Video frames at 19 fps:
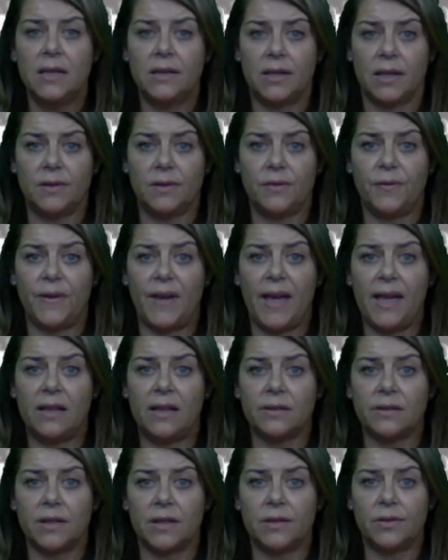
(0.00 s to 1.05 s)
that
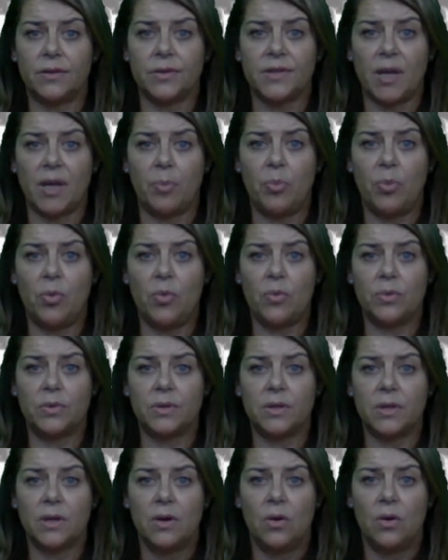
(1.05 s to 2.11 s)
failed to support